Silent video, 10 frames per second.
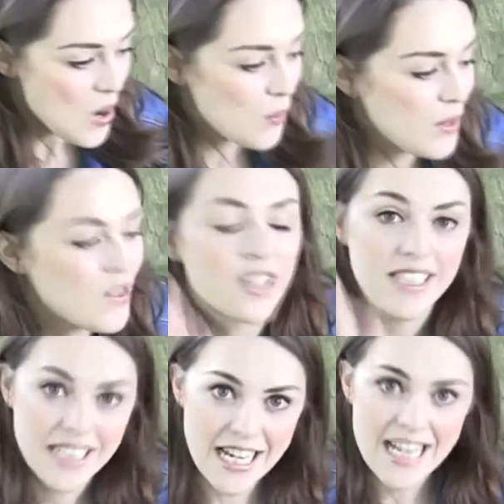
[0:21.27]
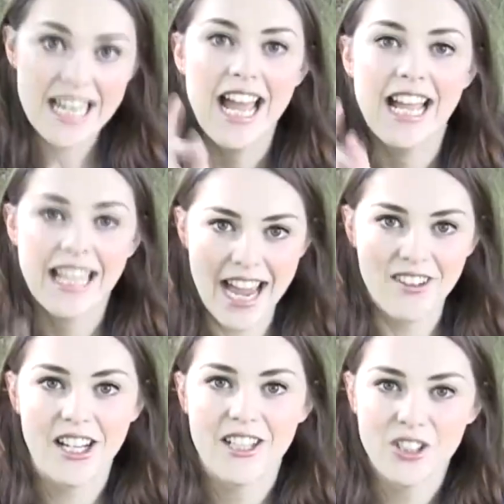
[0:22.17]
We've got Dee,
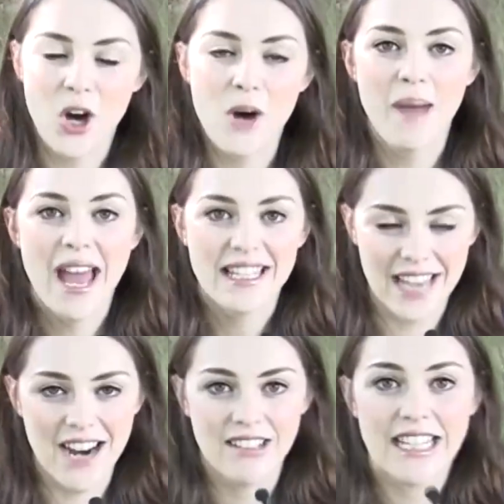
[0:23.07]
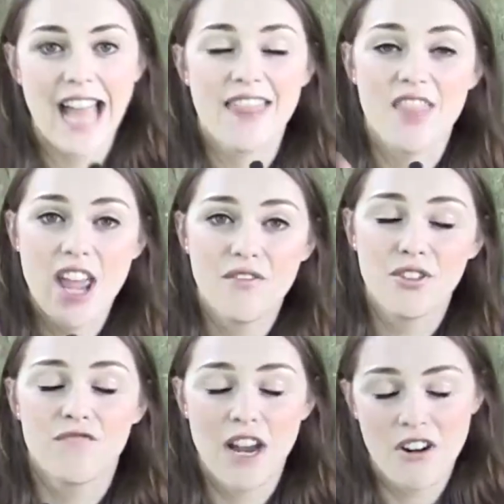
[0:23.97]
Kerry, Tom and Derek, and they have
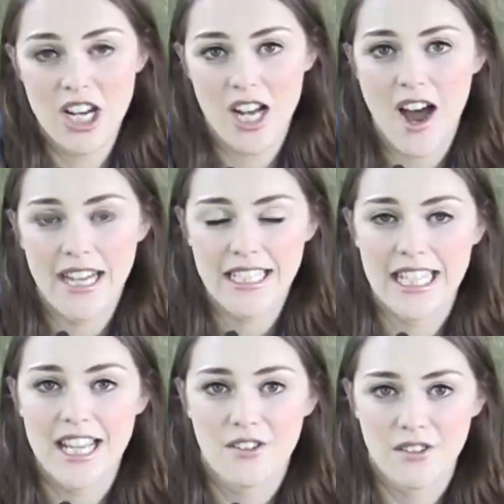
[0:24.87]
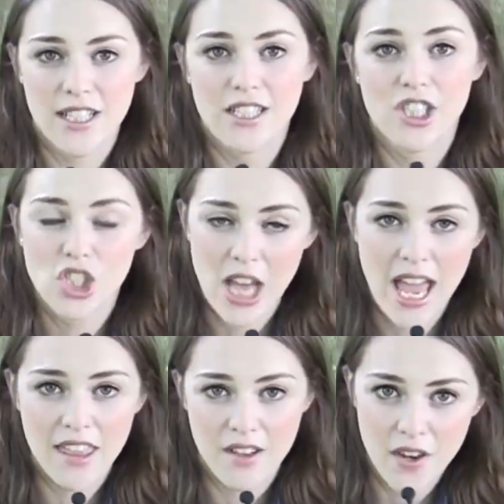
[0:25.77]
all very kindly agreed to
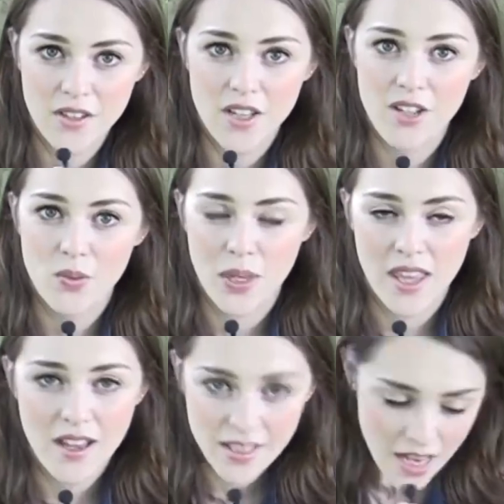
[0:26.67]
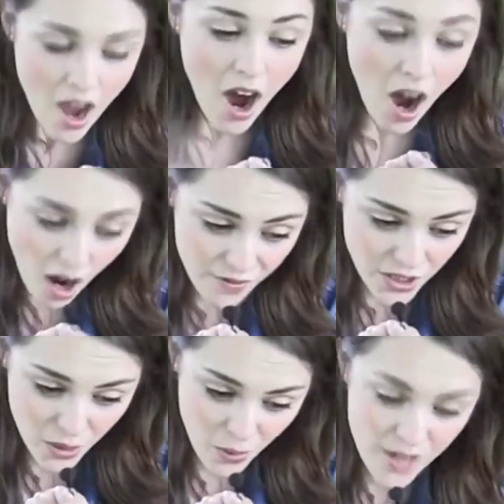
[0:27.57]
share their photos with us
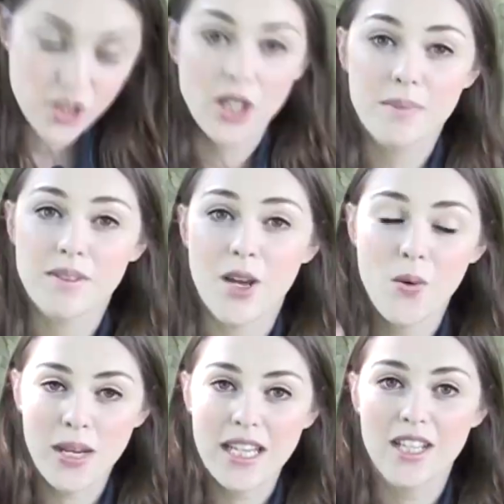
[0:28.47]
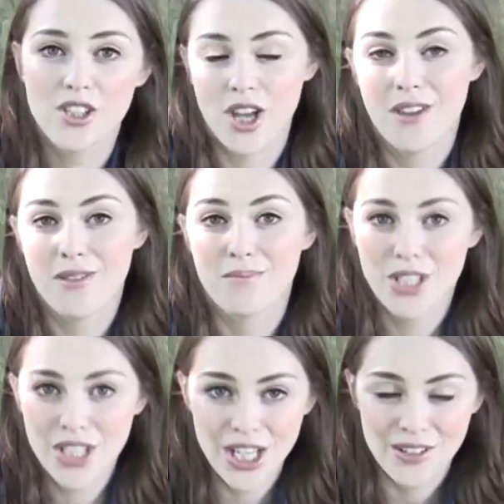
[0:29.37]
after the workshop so we can show them
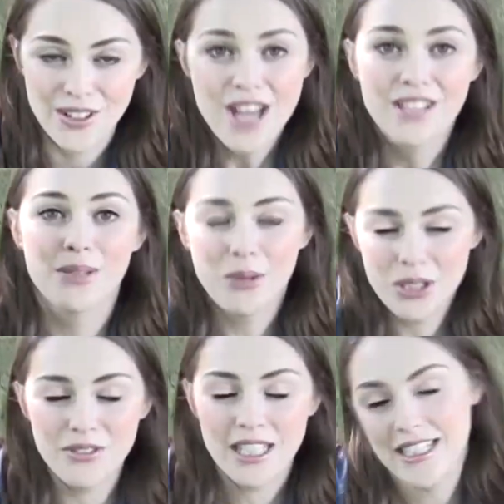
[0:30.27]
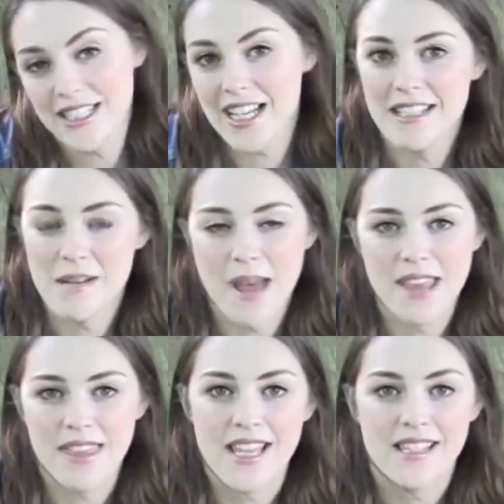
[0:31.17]
to you. So what's really exciting
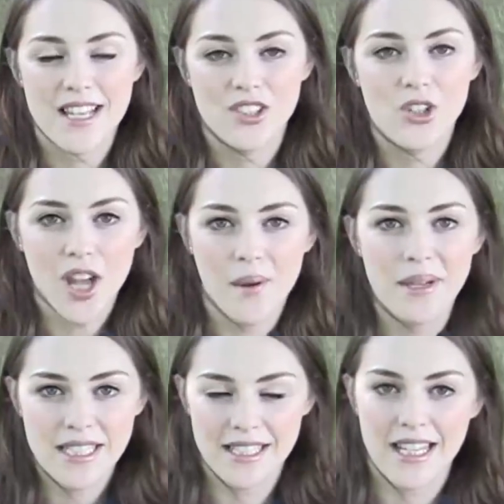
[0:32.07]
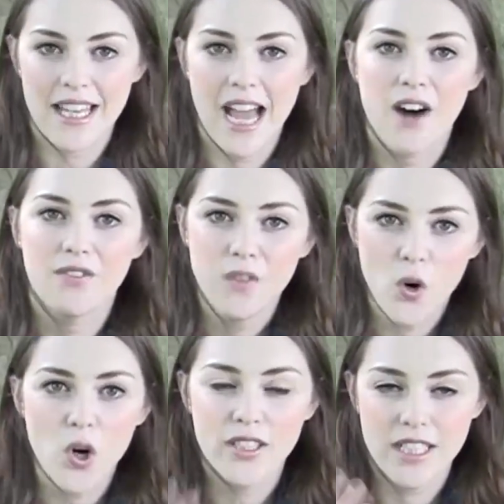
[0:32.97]
about this is you're going to see how
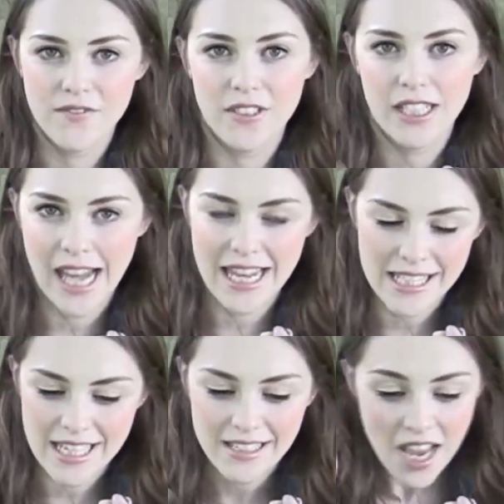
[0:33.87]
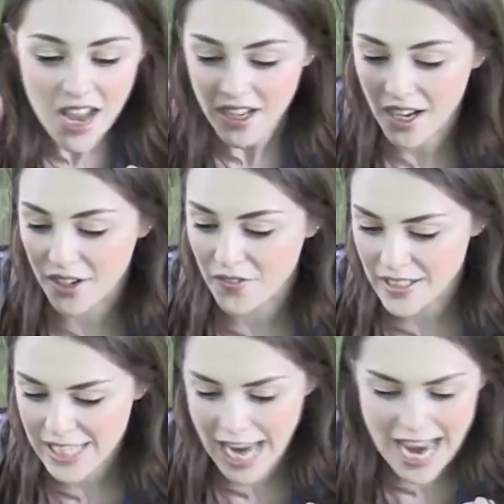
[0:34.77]
4 different lenses kind of
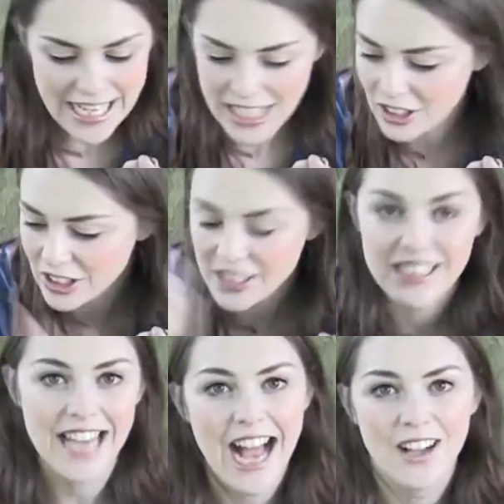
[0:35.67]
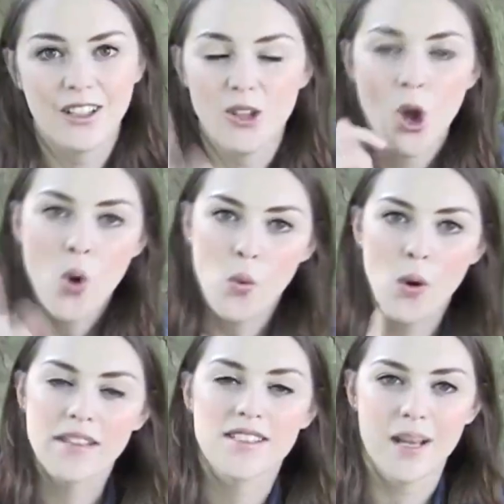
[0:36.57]
take on and tackle
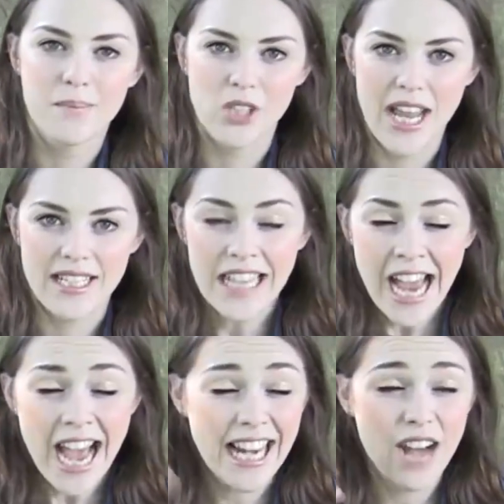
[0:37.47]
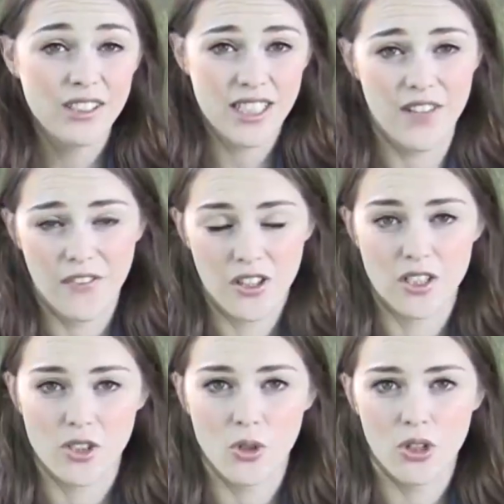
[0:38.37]
one subject, and how
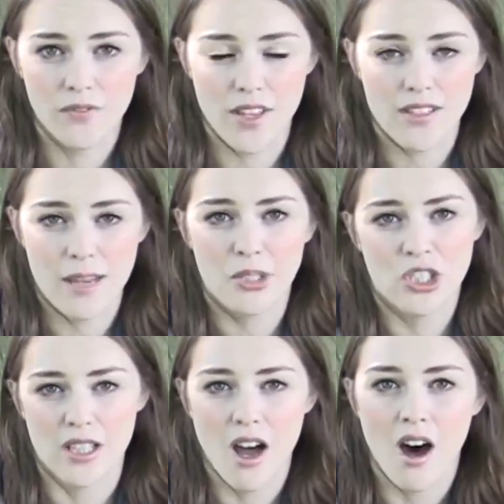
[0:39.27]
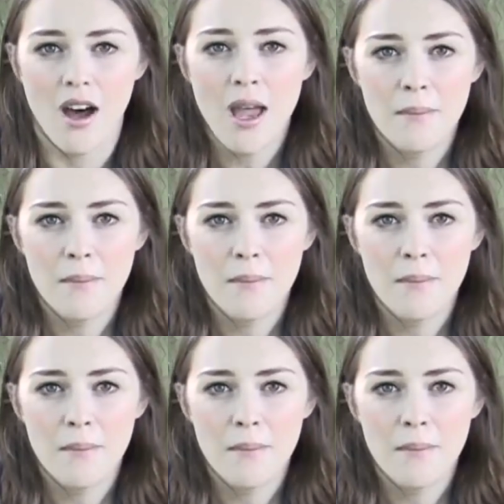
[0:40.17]
different all of those images are.